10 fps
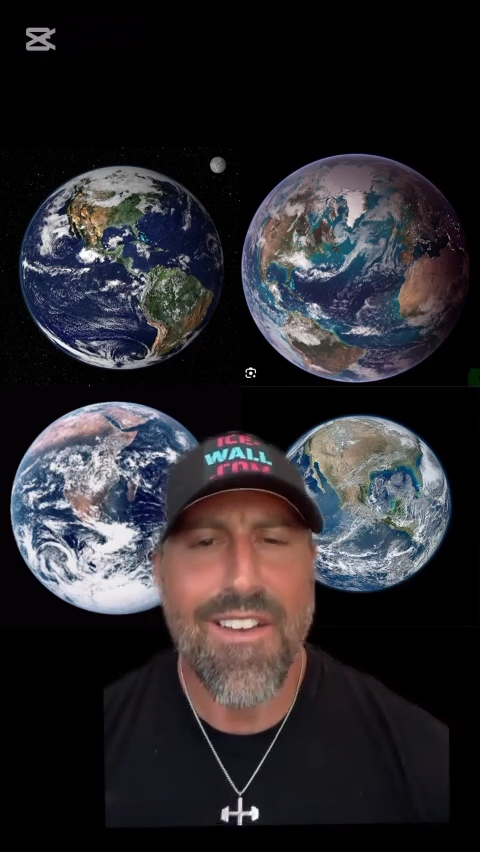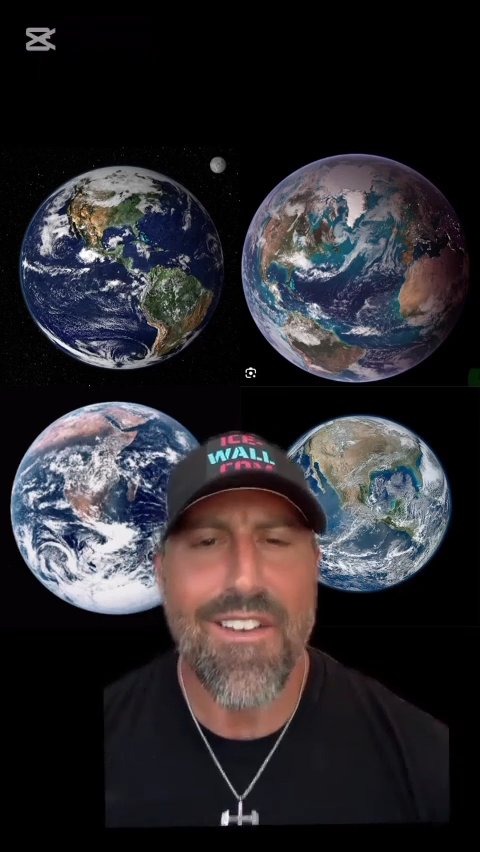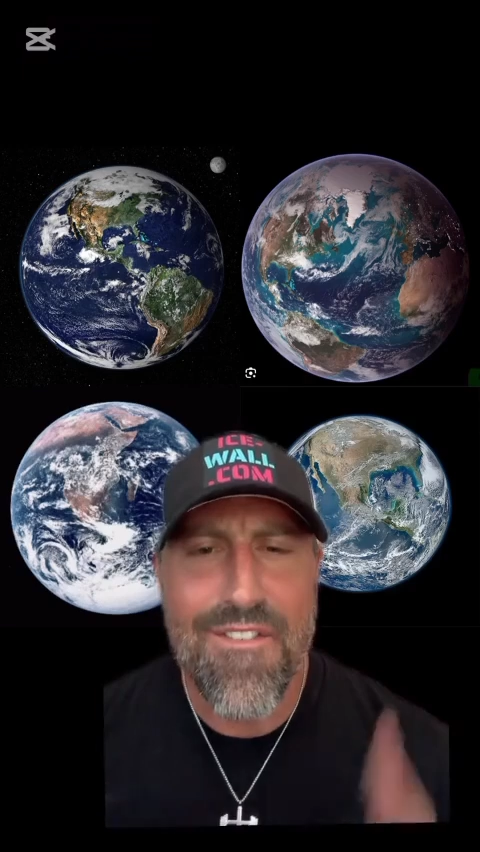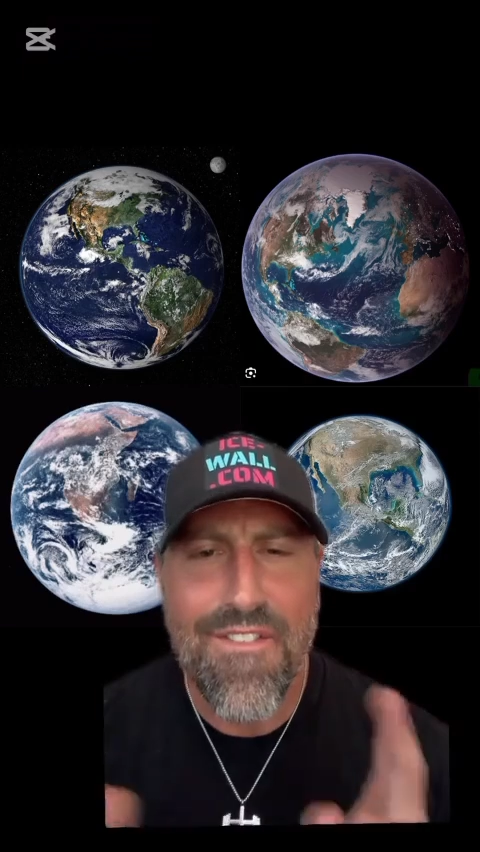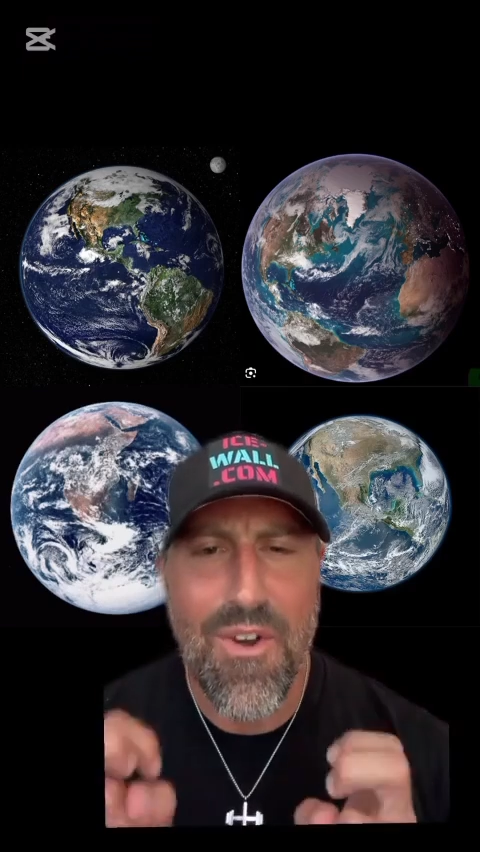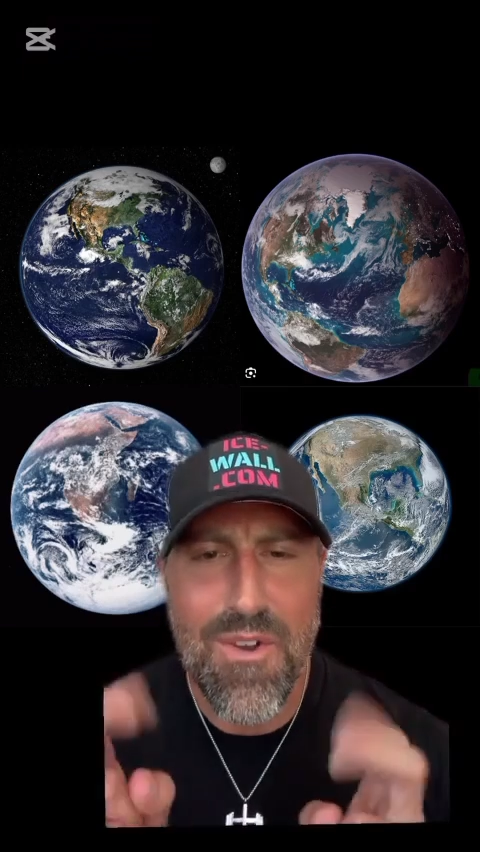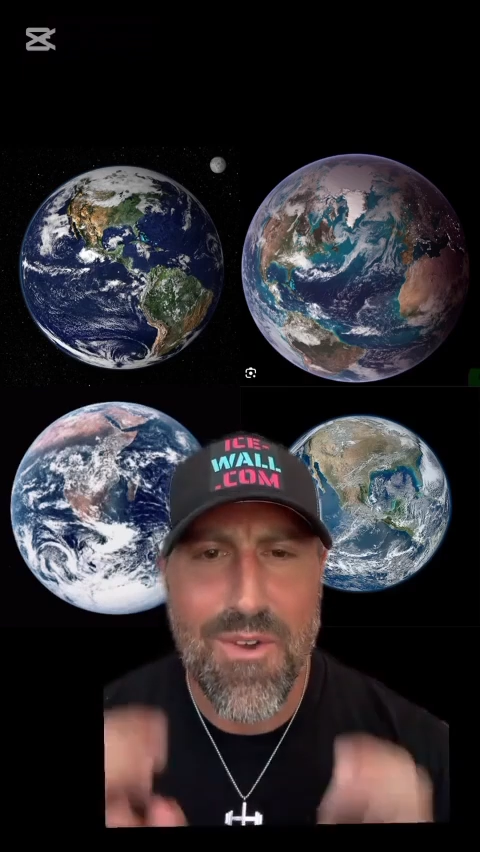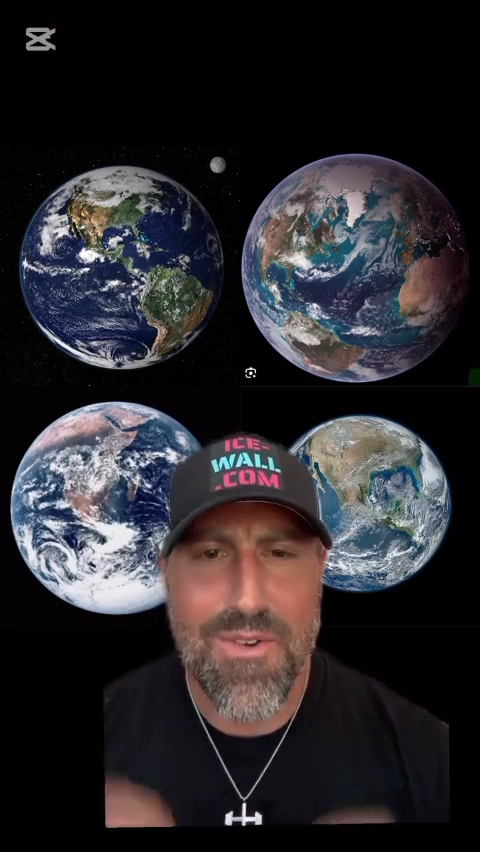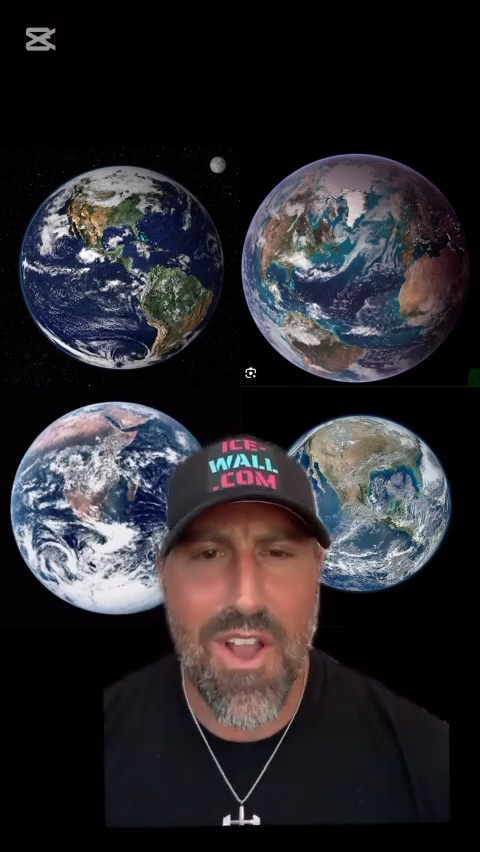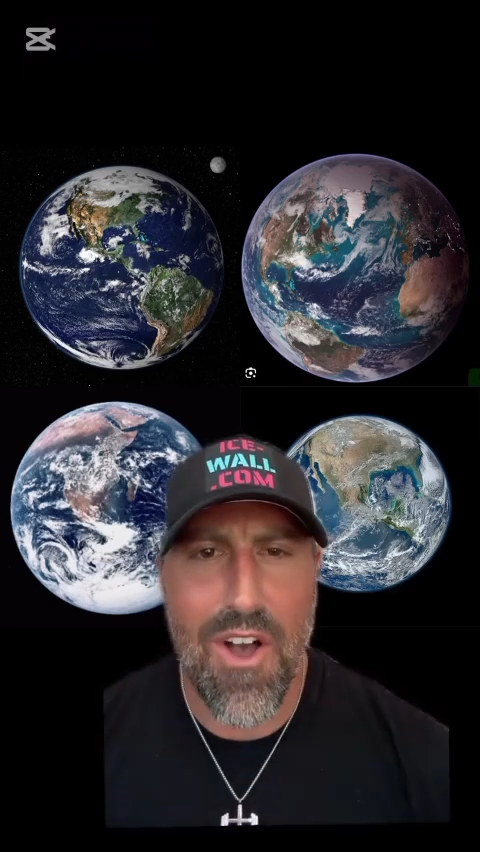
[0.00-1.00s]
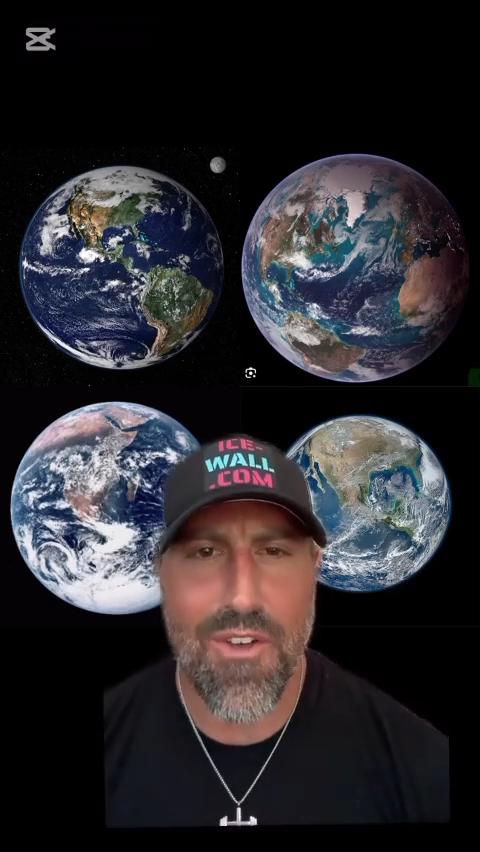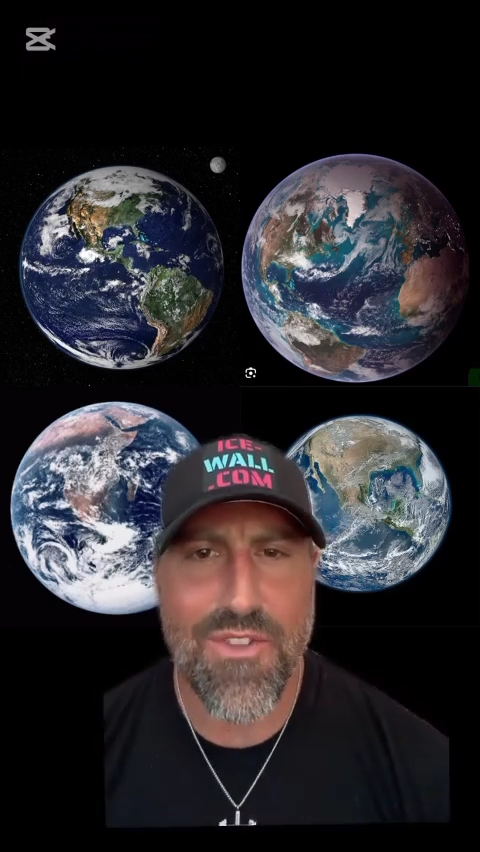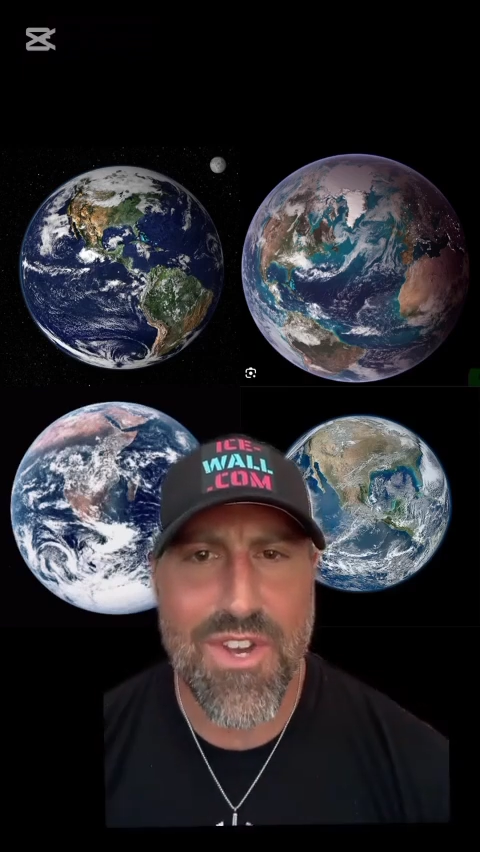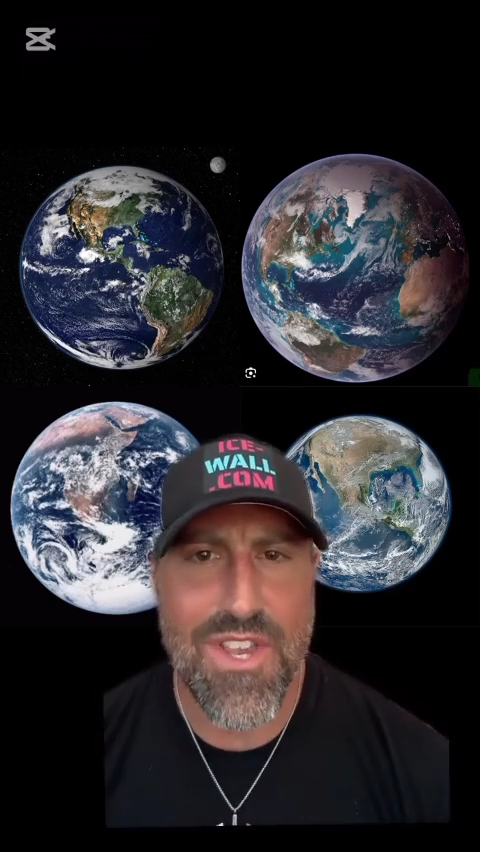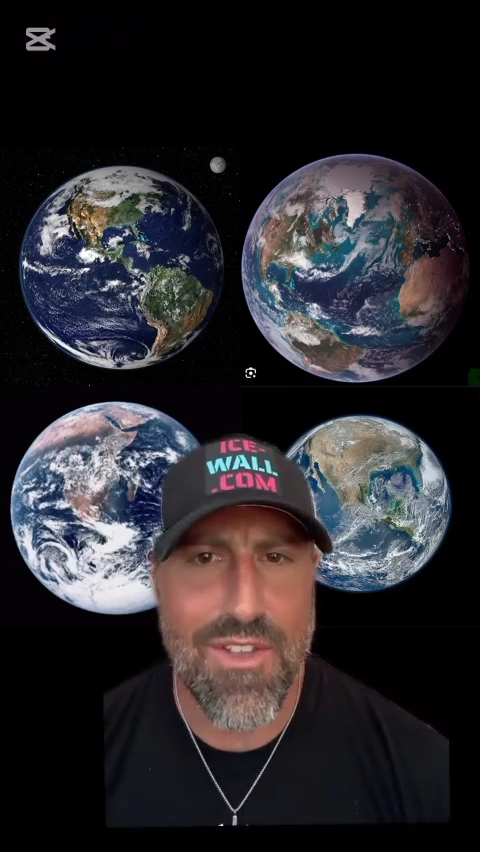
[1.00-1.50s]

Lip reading: photos all just